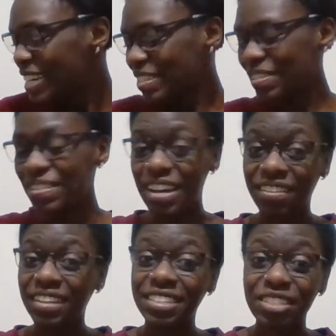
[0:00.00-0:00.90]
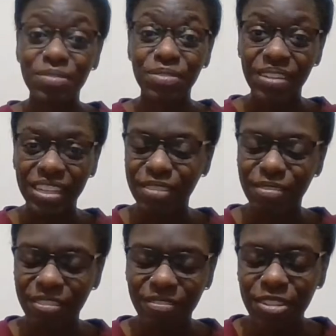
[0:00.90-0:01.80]
So now I just won't get
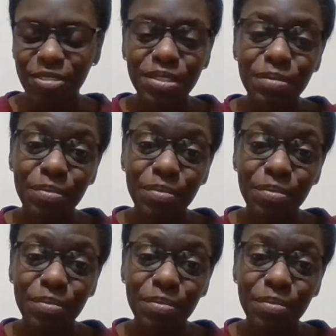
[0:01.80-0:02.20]
them confused.